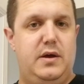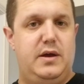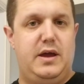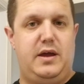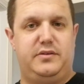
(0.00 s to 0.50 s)

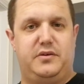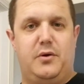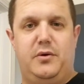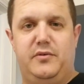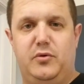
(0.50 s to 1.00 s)
Hey, how's it
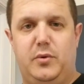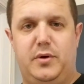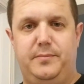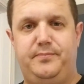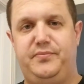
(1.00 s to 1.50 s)
going,
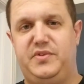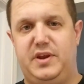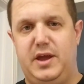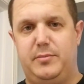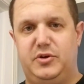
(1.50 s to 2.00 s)
everyone?
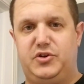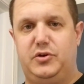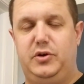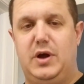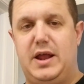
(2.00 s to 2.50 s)
Today I'm going to show
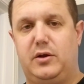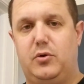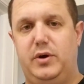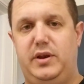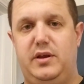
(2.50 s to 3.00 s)
you how to
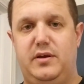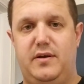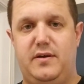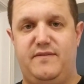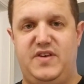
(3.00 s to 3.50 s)
quit
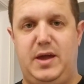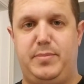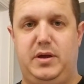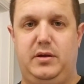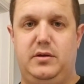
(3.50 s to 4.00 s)

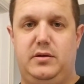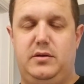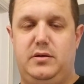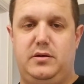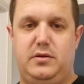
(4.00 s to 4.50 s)
vaping
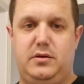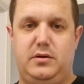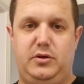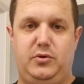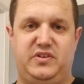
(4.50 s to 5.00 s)

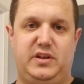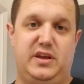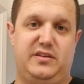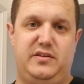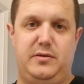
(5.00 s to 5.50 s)
using
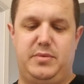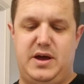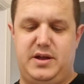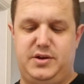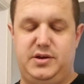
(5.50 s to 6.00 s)
nicotine
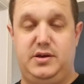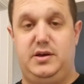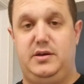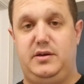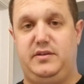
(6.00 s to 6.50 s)
patch.
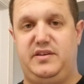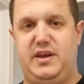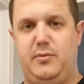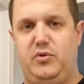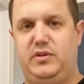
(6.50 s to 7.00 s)
And today
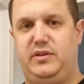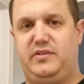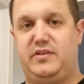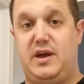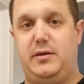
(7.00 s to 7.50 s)
I'm really
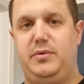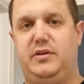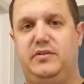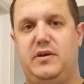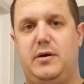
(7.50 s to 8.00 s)
excited
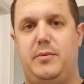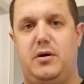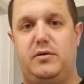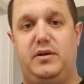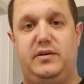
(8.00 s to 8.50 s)
because I'm
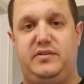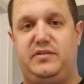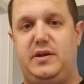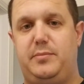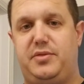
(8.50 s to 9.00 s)
on
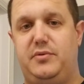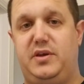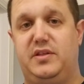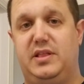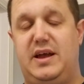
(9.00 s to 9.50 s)
step 3,
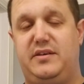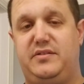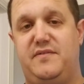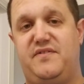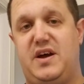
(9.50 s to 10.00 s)
the last
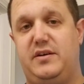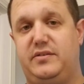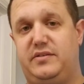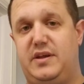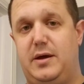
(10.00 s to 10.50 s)
and final
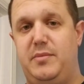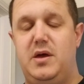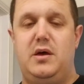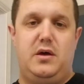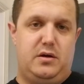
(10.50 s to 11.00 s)
step
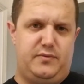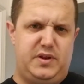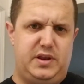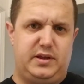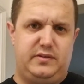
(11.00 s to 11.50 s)
of the
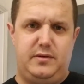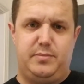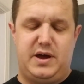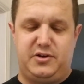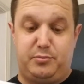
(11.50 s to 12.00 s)
nicotine
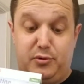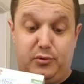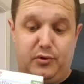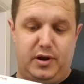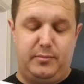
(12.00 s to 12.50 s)
patch
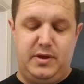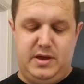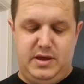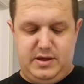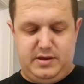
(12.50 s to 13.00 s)
program.
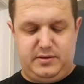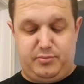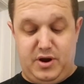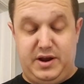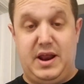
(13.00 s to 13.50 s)
The
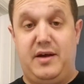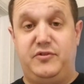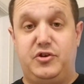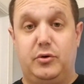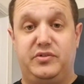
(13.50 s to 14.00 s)
brand I've
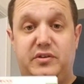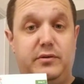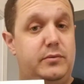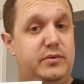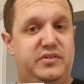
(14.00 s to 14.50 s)

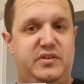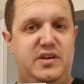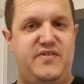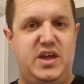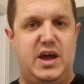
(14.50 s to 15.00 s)
chosen was
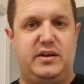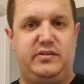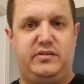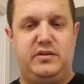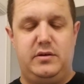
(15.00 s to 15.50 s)

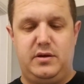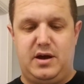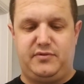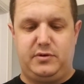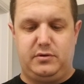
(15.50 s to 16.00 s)
CVS.
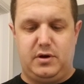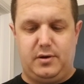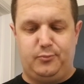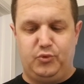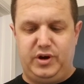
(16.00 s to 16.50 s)
After
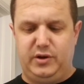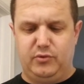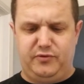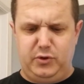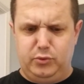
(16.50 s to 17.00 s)
reading
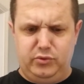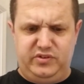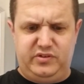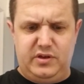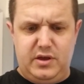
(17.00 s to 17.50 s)

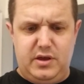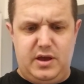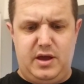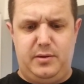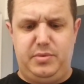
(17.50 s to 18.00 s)
reviews
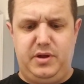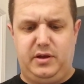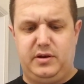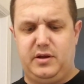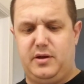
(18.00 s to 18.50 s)
and being
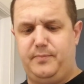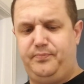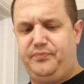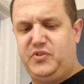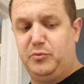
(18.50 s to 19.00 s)
in
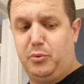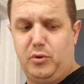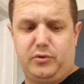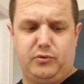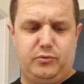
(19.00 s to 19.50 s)

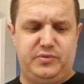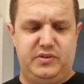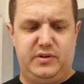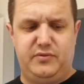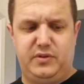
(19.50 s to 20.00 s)
support groups and
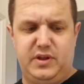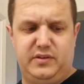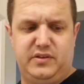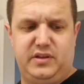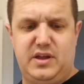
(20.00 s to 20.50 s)
different
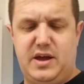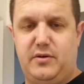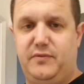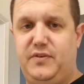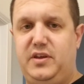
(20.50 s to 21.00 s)
things like that
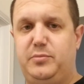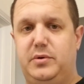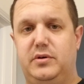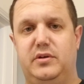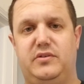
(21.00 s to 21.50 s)
on
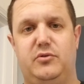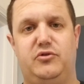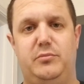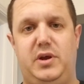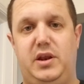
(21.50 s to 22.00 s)
Facebook and
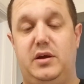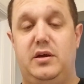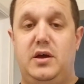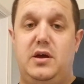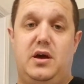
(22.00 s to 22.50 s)
social media,
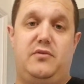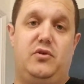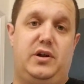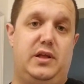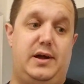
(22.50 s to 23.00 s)
I've
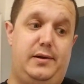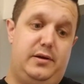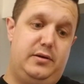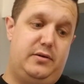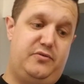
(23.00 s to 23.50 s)
read a lot
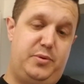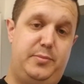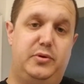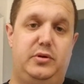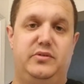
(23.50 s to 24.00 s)
of
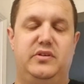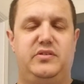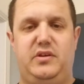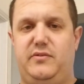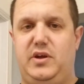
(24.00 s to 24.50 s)
people using
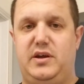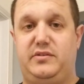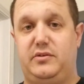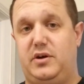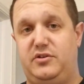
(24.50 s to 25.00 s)
CVS,
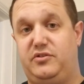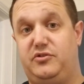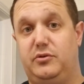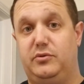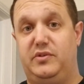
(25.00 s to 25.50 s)
so I just
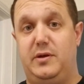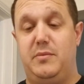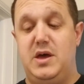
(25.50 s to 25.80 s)
chose them.